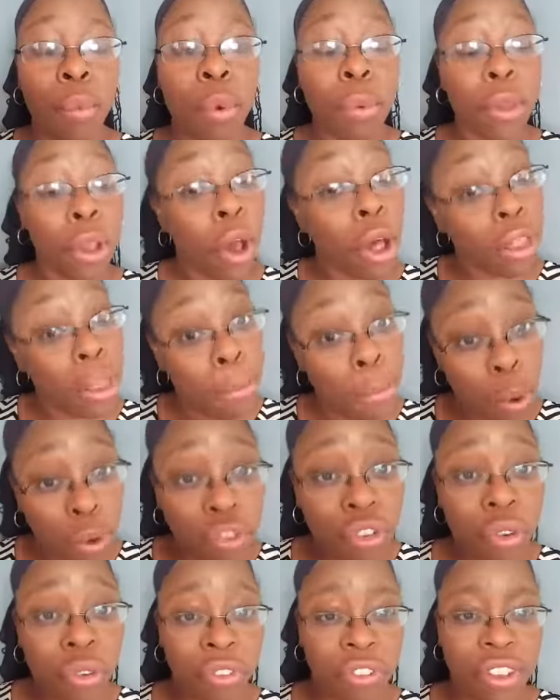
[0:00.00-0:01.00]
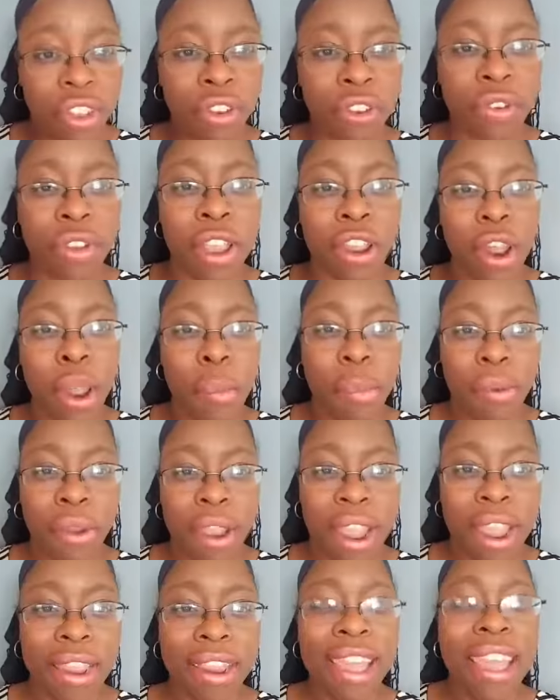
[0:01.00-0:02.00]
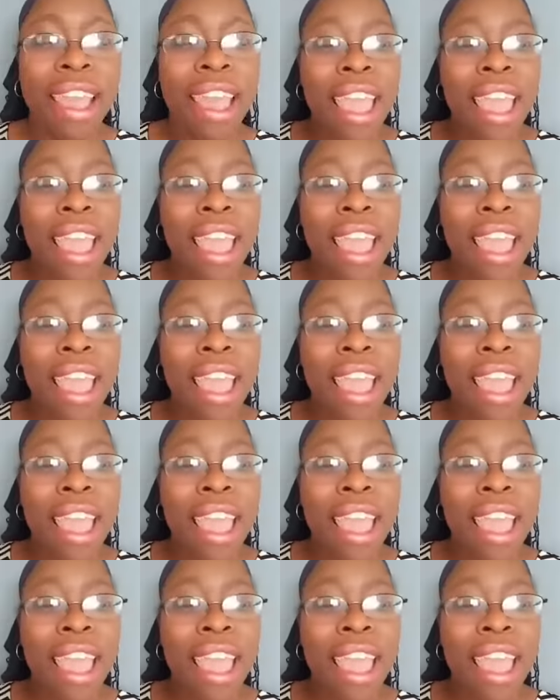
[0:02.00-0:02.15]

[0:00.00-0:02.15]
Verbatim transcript: what we call emotional center in our brain,